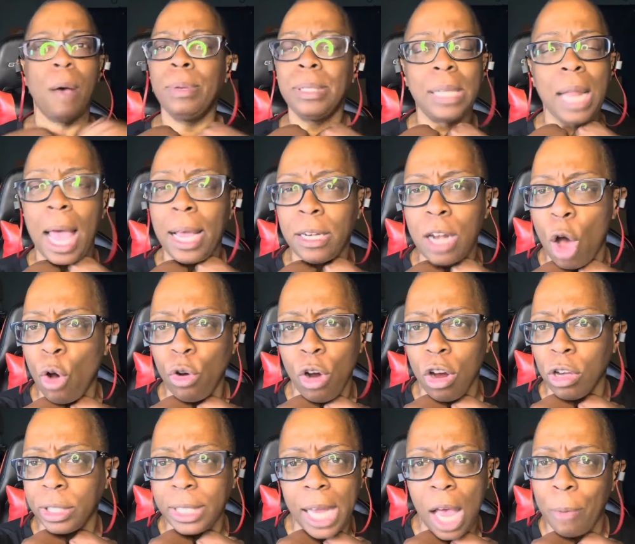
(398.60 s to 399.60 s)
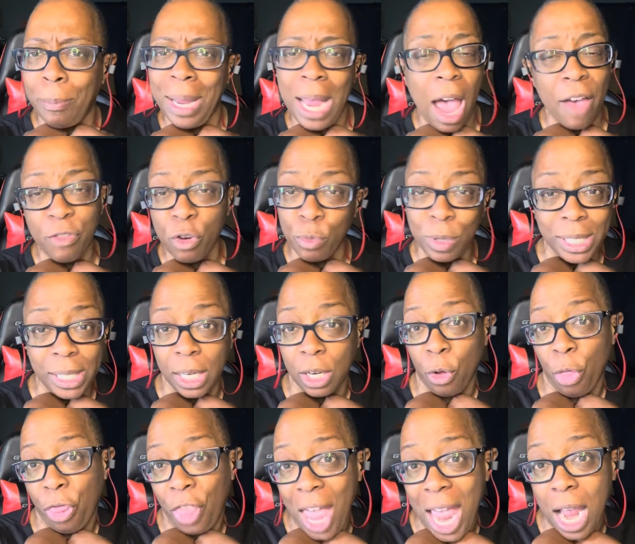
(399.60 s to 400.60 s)
was like, no, girl, tell me every
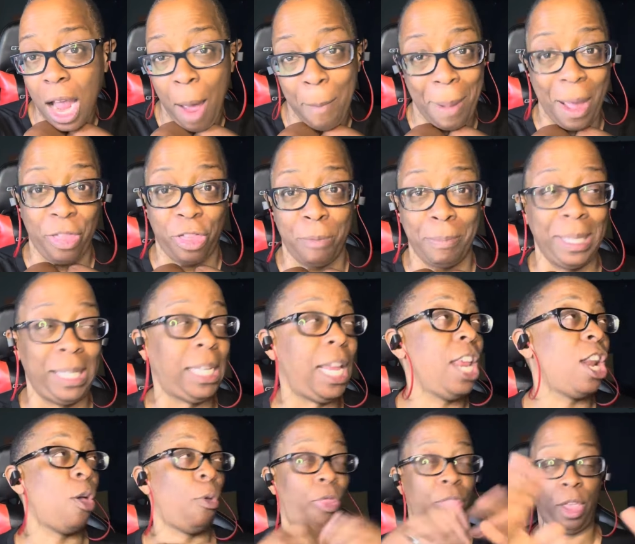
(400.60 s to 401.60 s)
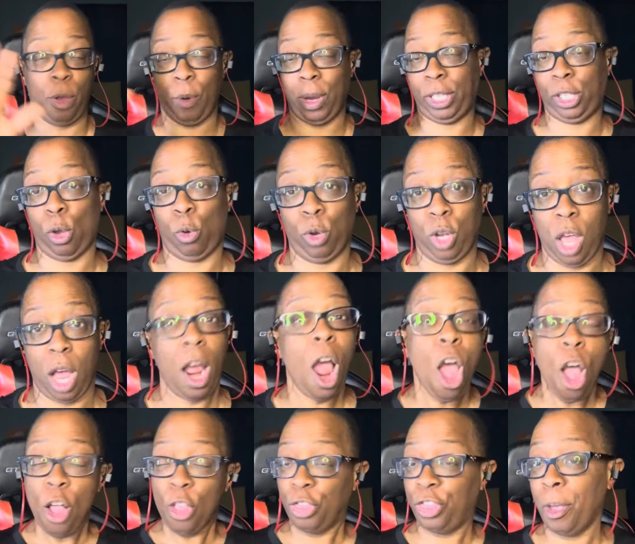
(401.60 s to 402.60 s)
single thing about the mosquito theory. So look,
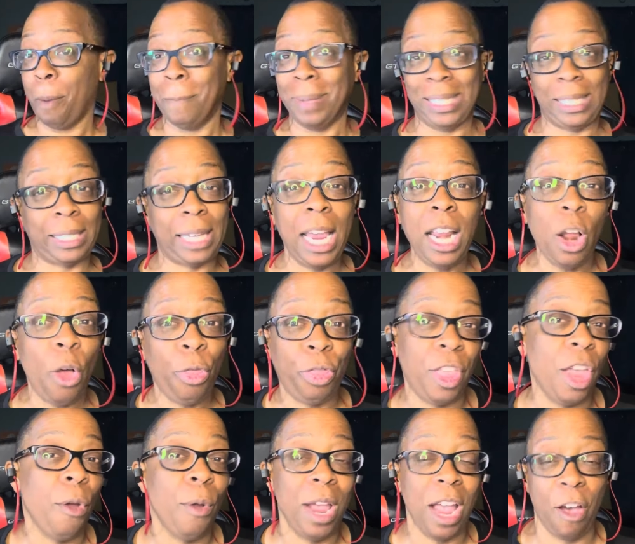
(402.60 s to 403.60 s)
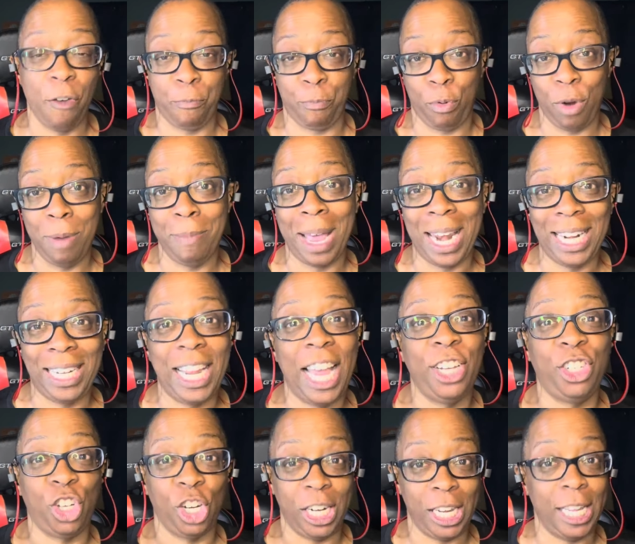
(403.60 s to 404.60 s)
the mosquito theory of
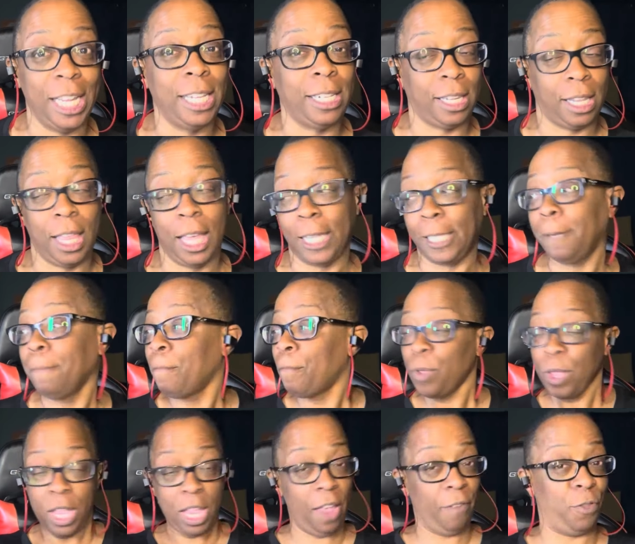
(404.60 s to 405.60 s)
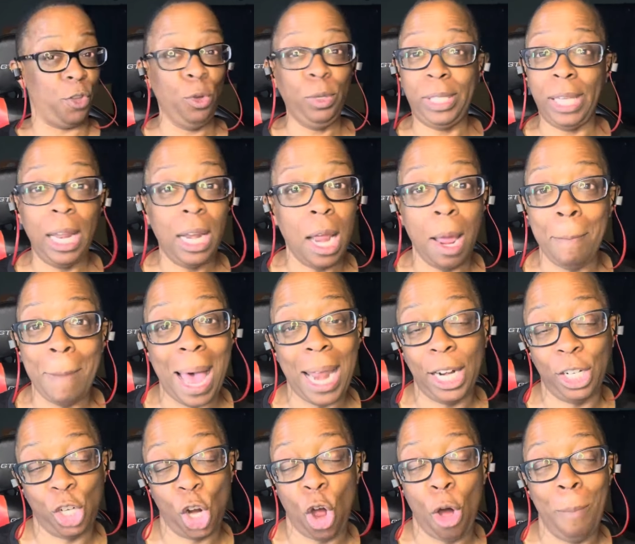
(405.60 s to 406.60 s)
premeditation is this. If you sit there
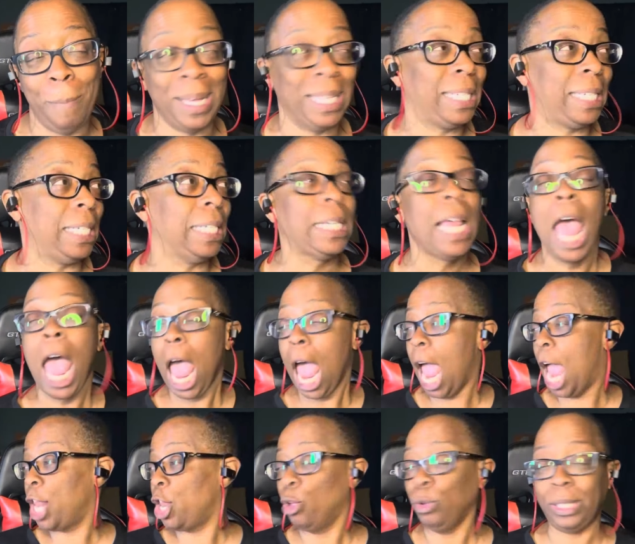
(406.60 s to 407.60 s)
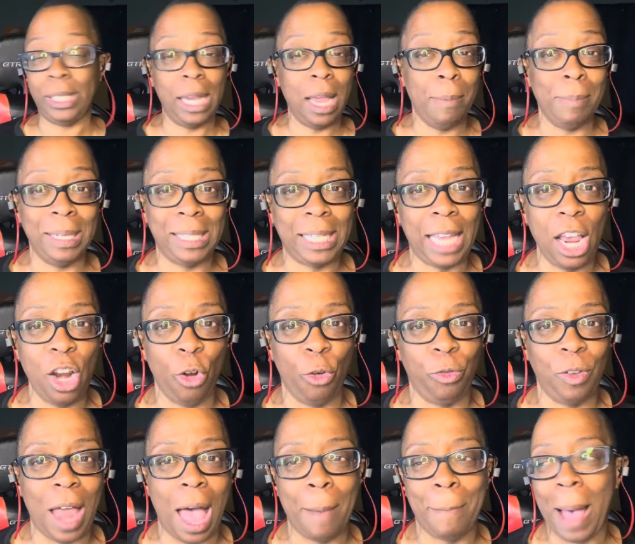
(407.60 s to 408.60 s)
minding your own business and you see a mosquito
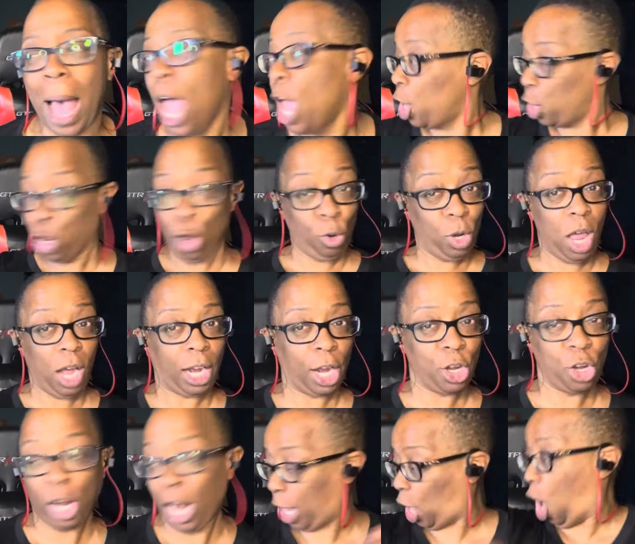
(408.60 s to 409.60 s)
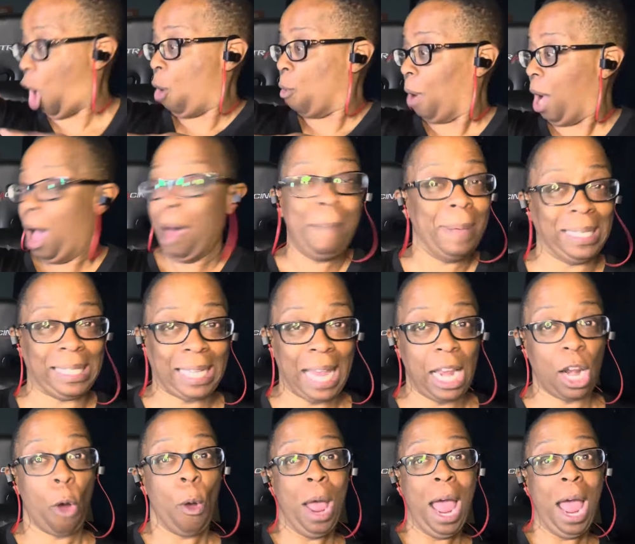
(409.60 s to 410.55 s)
fly by, you look and you're like, oh, a mosquito.